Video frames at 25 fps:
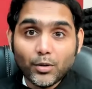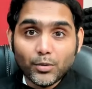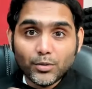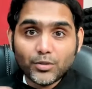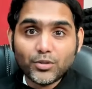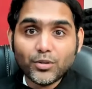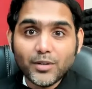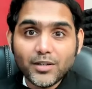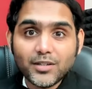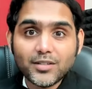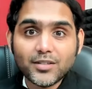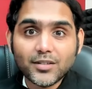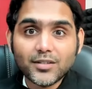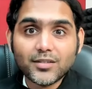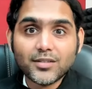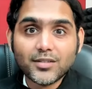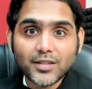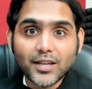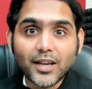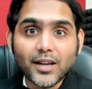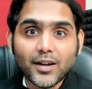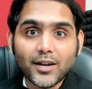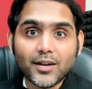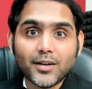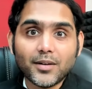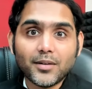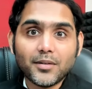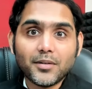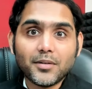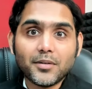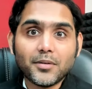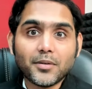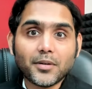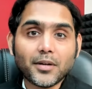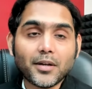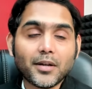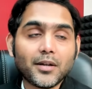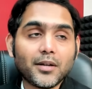also it's a skill.
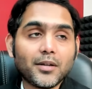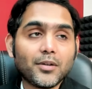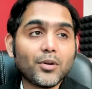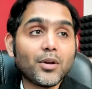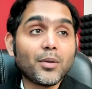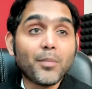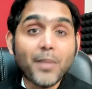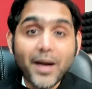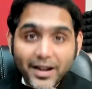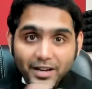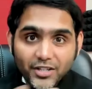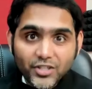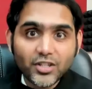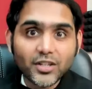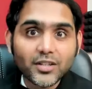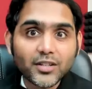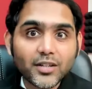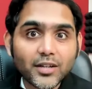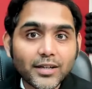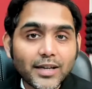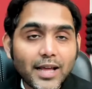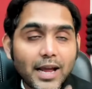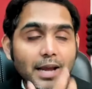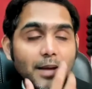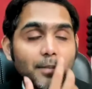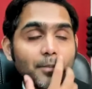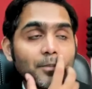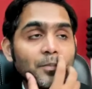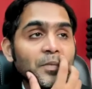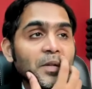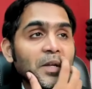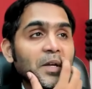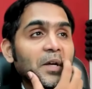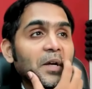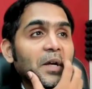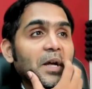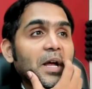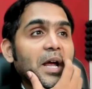Okay, you're managing the time,
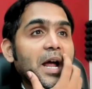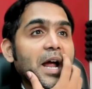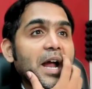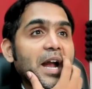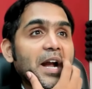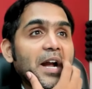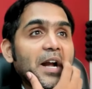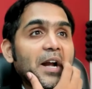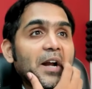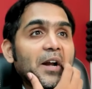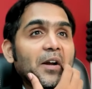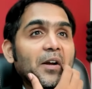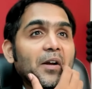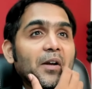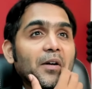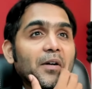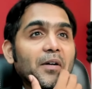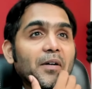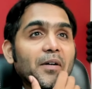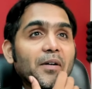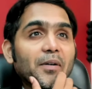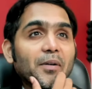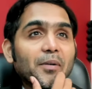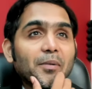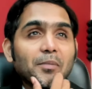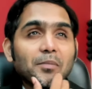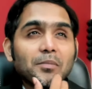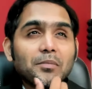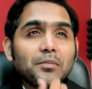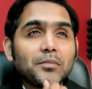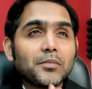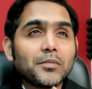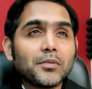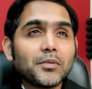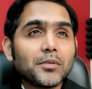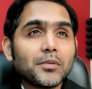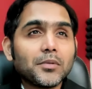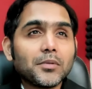and
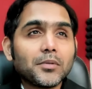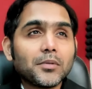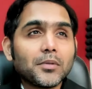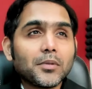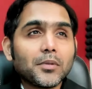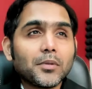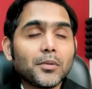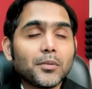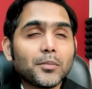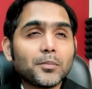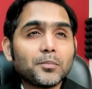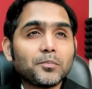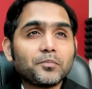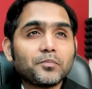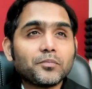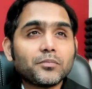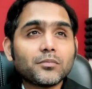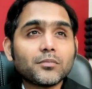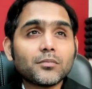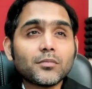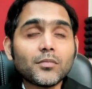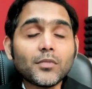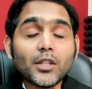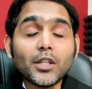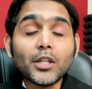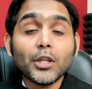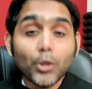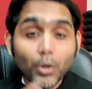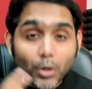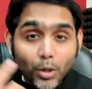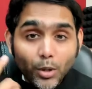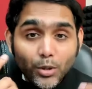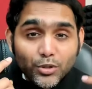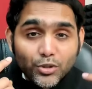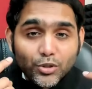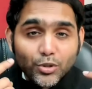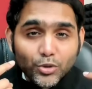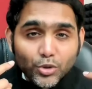you know you're
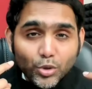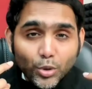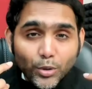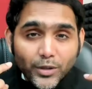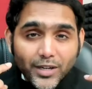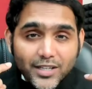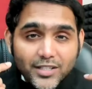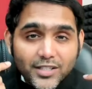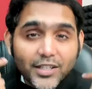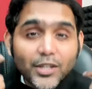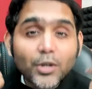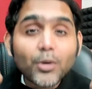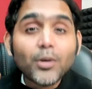also showcasing